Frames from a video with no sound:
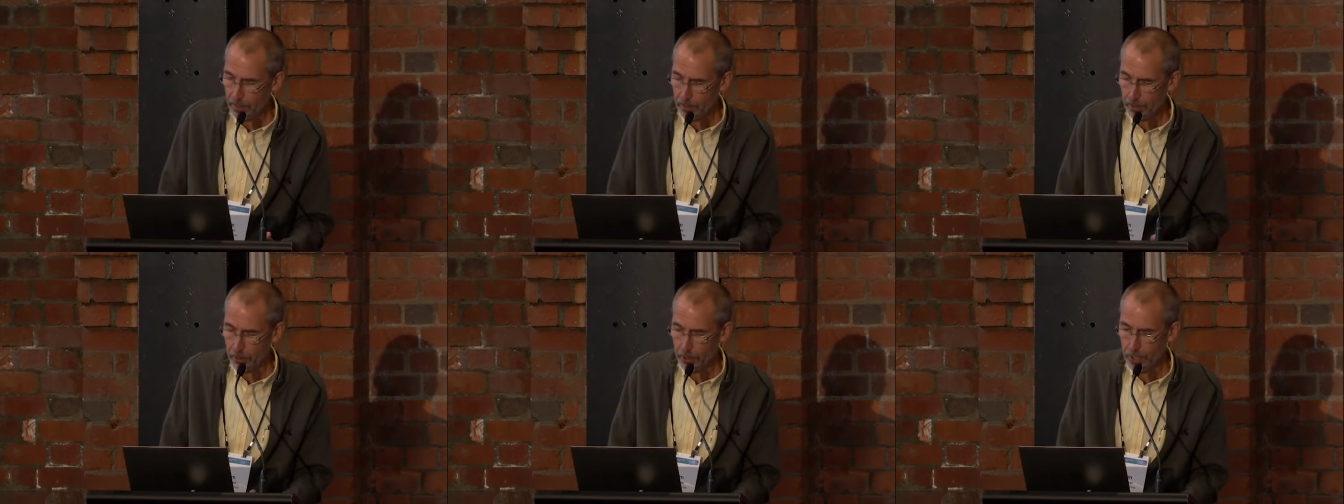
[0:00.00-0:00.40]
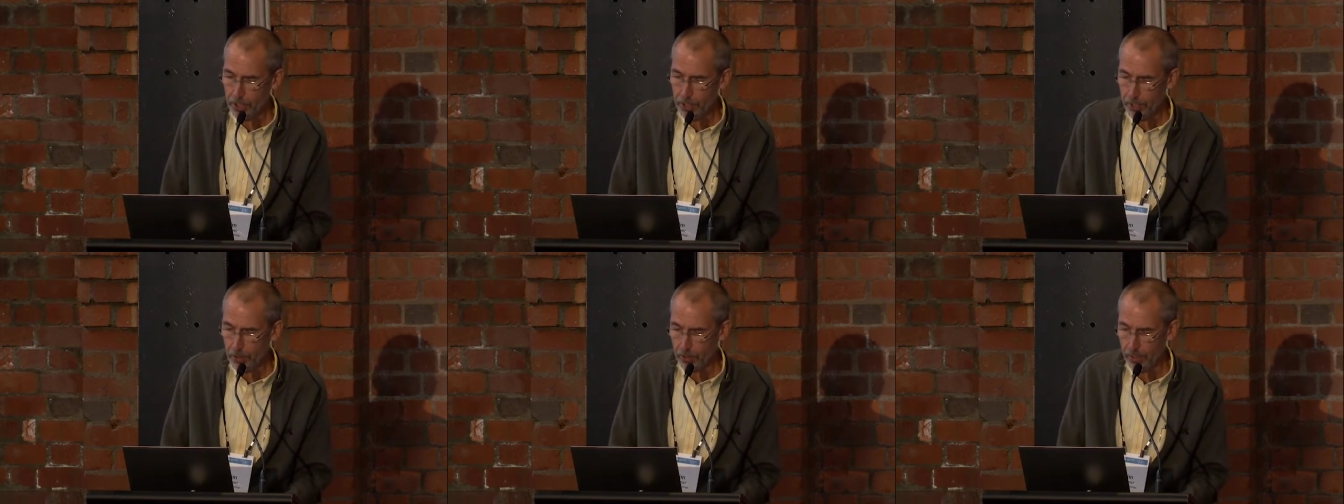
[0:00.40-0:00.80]
a
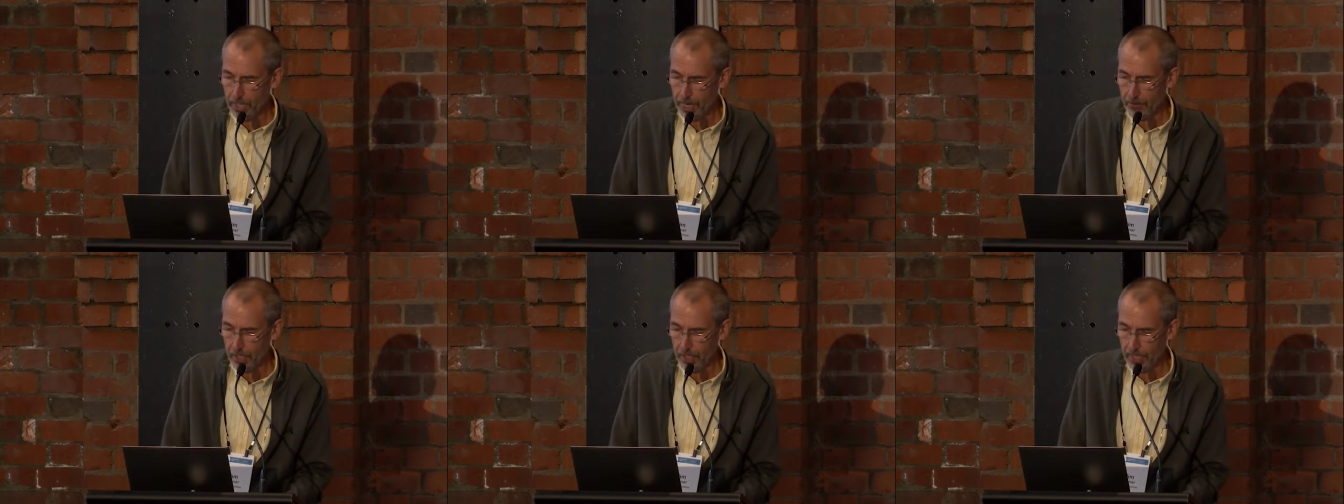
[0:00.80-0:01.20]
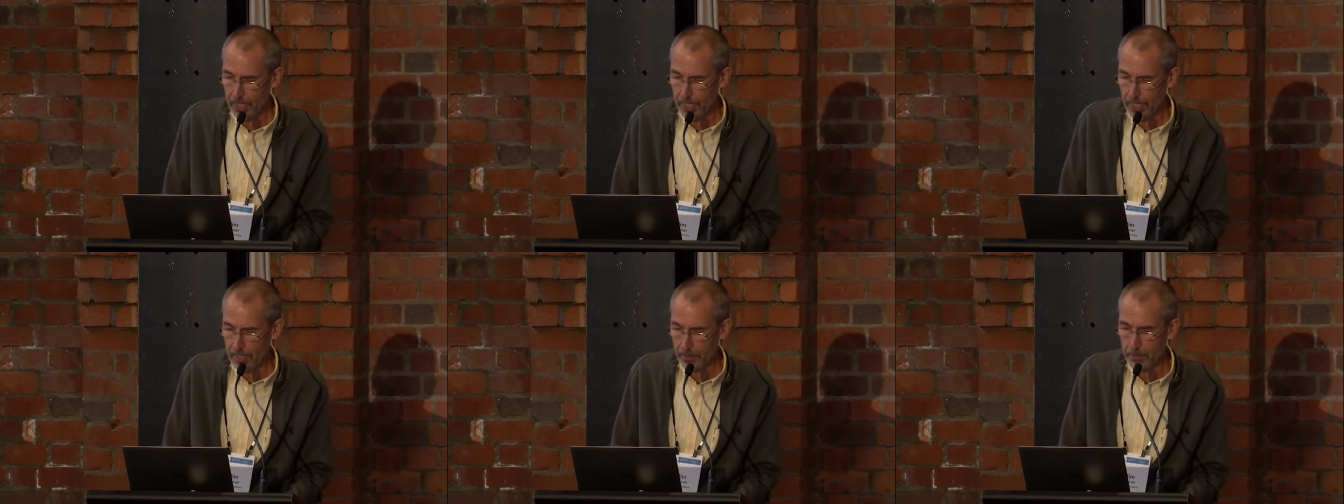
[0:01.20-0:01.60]
traditional governance
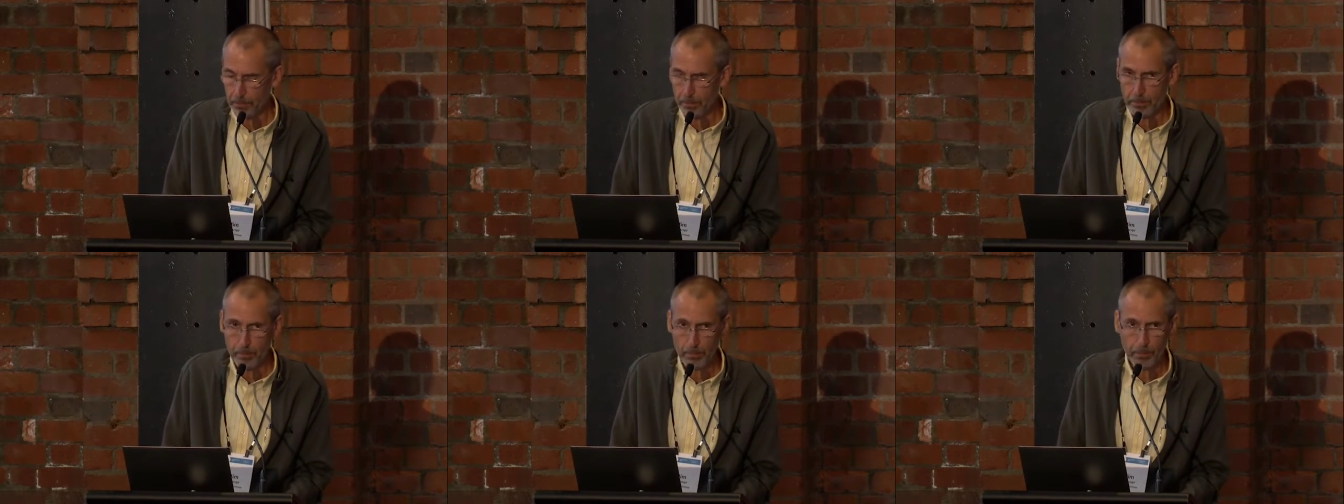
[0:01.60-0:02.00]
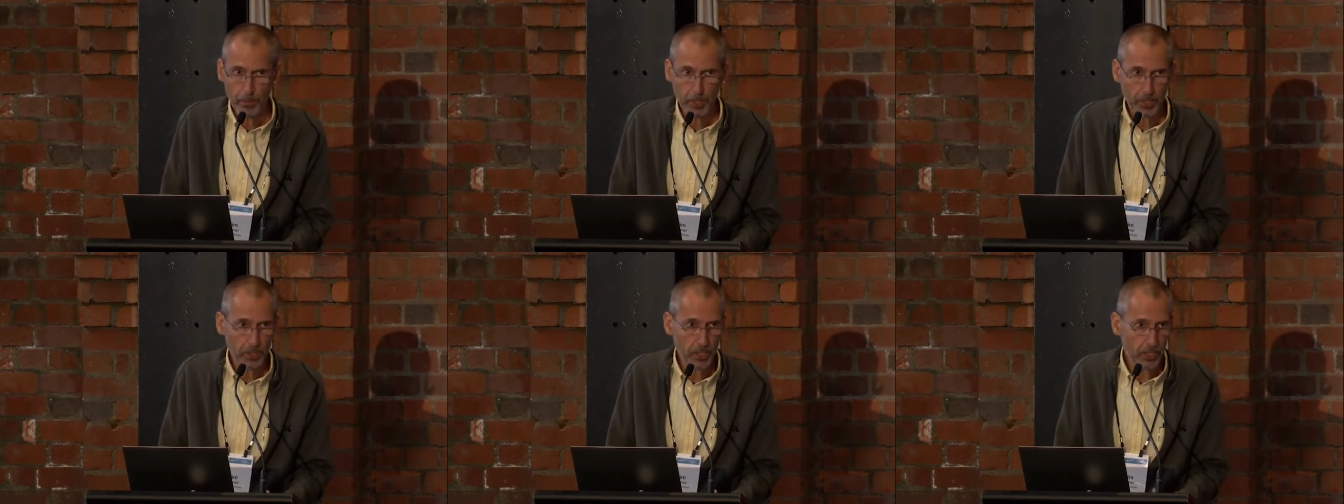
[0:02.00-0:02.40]
sense,
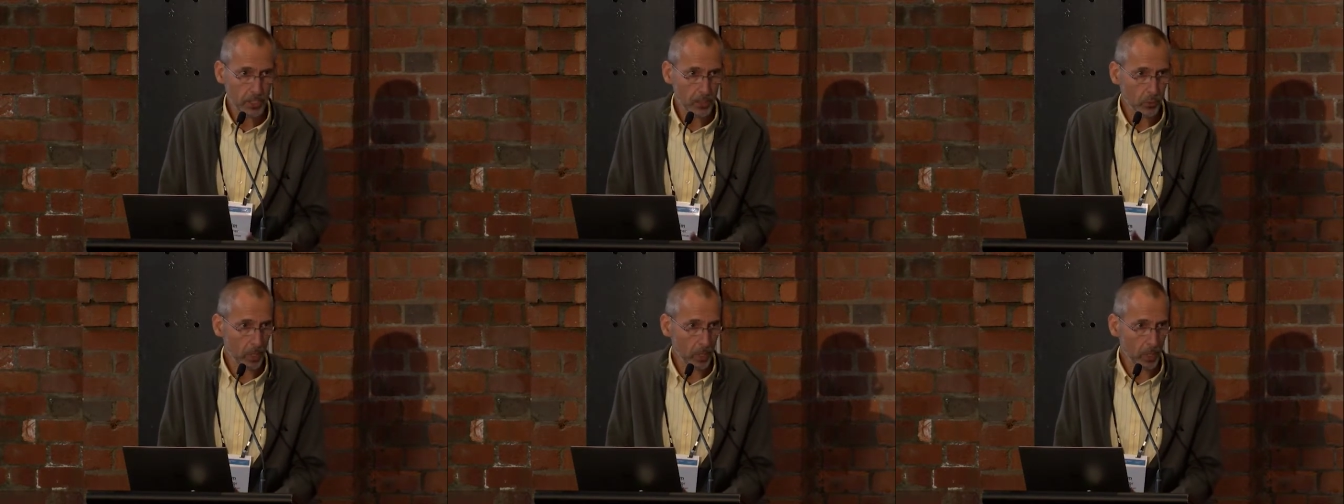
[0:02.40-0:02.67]
but this is